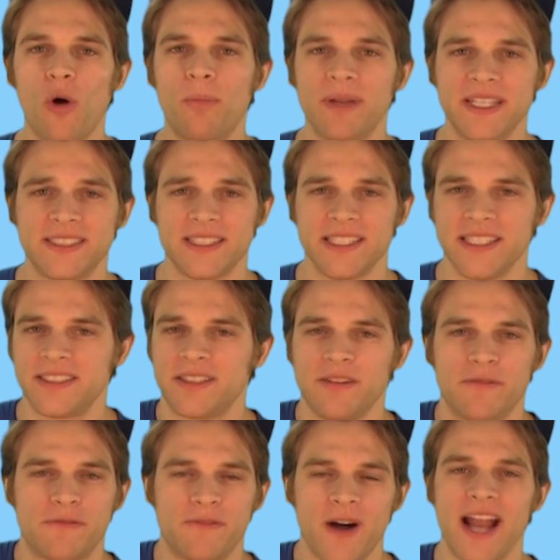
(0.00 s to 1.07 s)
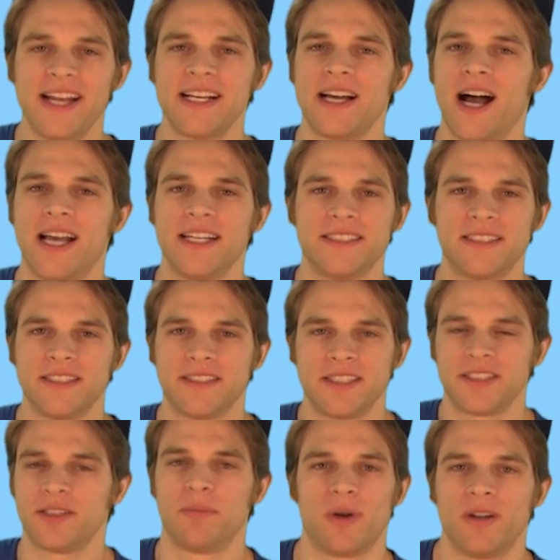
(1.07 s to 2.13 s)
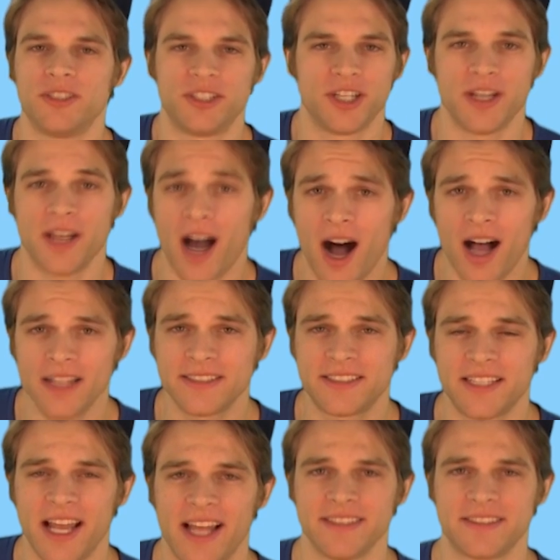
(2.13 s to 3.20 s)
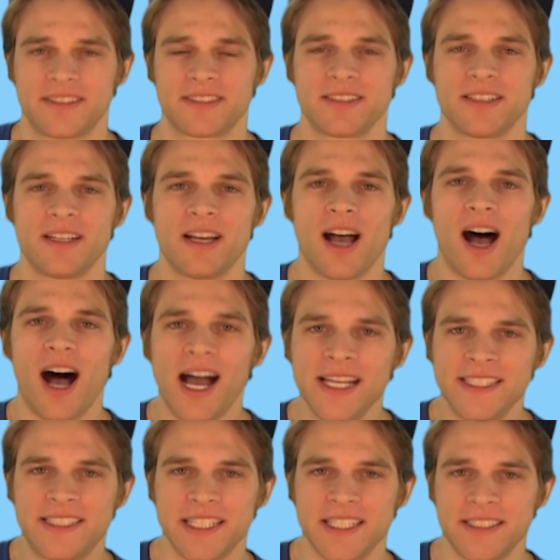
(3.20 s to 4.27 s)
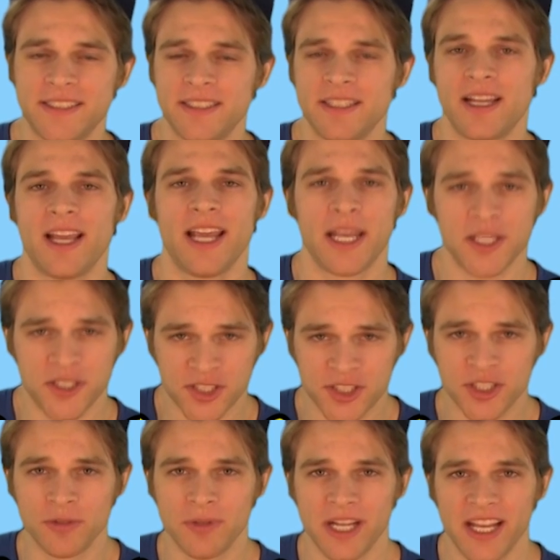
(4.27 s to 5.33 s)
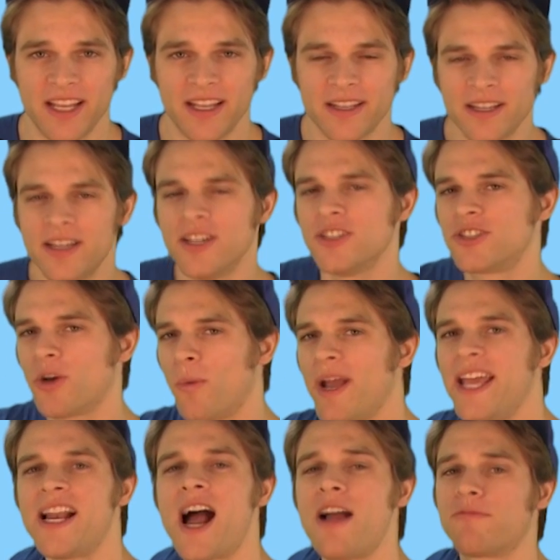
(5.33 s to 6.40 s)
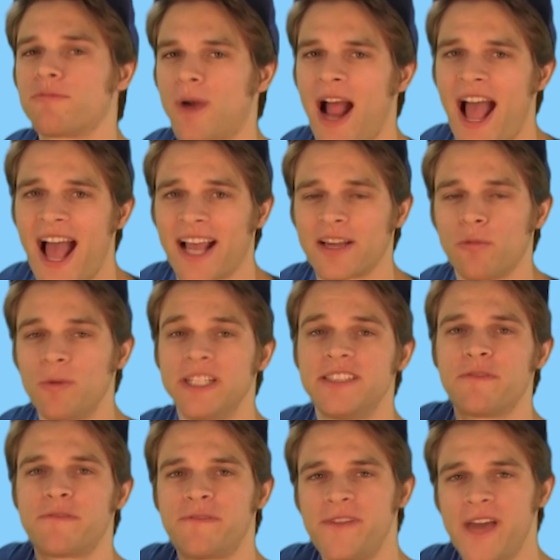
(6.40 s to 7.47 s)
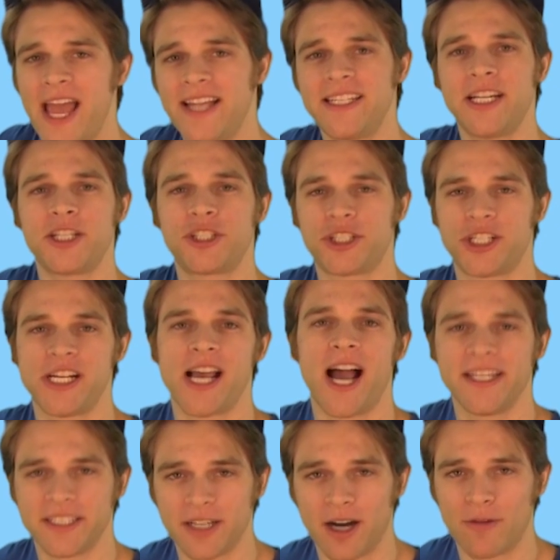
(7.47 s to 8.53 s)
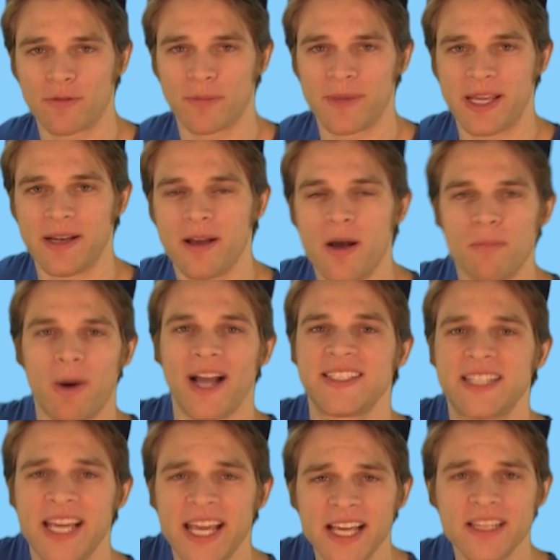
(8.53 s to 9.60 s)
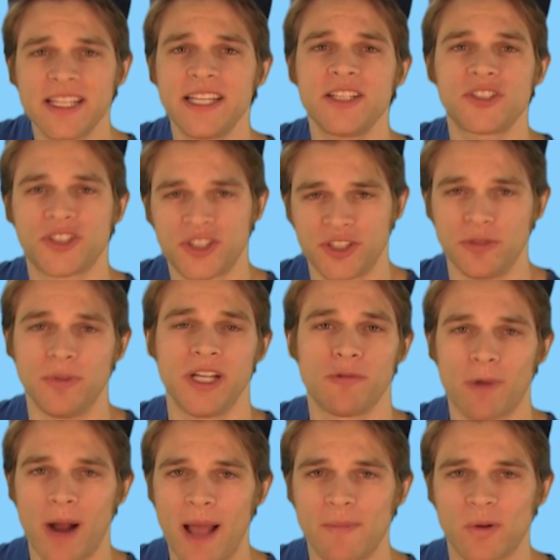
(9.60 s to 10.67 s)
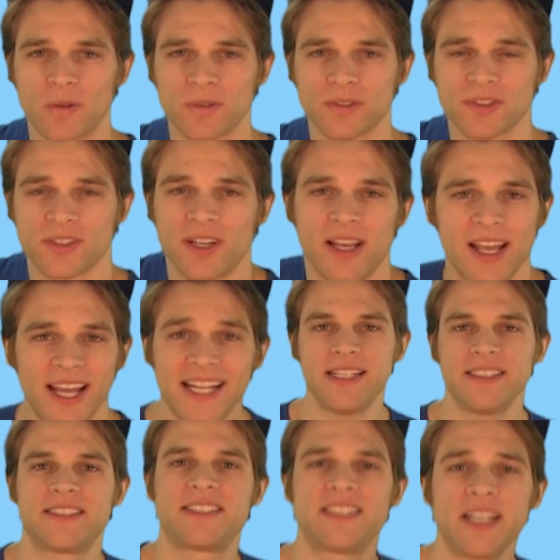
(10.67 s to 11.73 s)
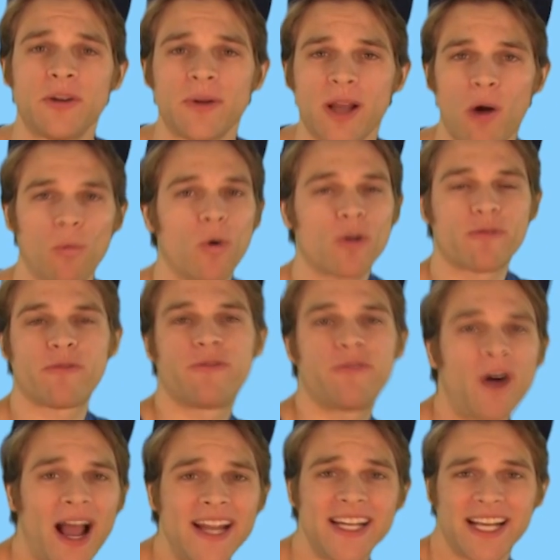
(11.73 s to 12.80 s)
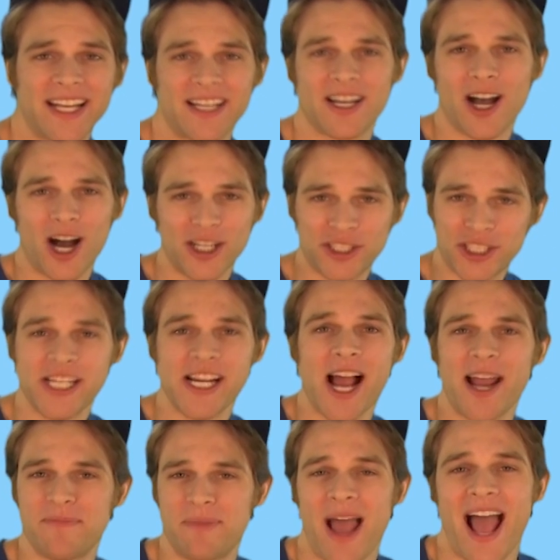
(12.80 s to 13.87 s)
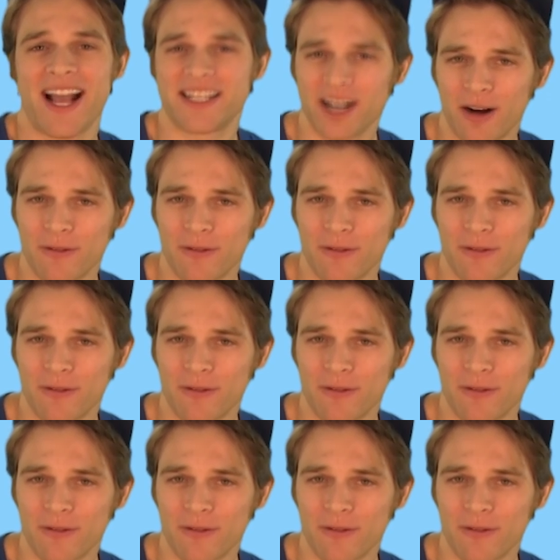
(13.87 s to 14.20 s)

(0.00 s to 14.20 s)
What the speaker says: whole business of fighting ISIS is a bunch of nonsense. ISIS is Sunni. So in Iraq, we defend a Shiite government by killing Sunni rebels. In Syria, we're fighting a Shiite-backed